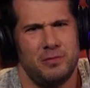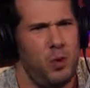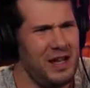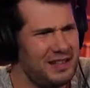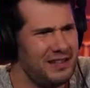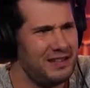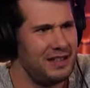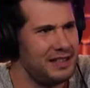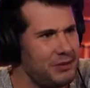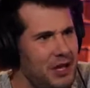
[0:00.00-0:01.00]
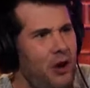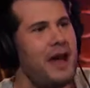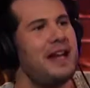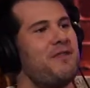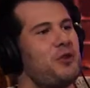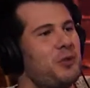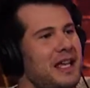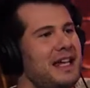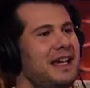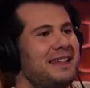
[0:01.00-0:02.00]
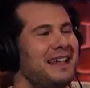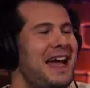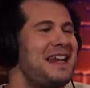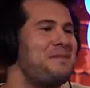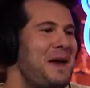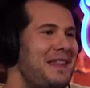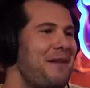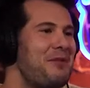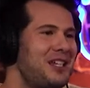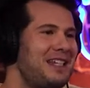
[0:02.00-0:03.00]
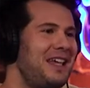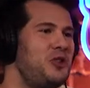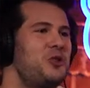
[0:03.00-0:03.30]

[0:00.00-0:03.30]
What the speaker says: What? I didn't even read it. I didn't pay that much attention.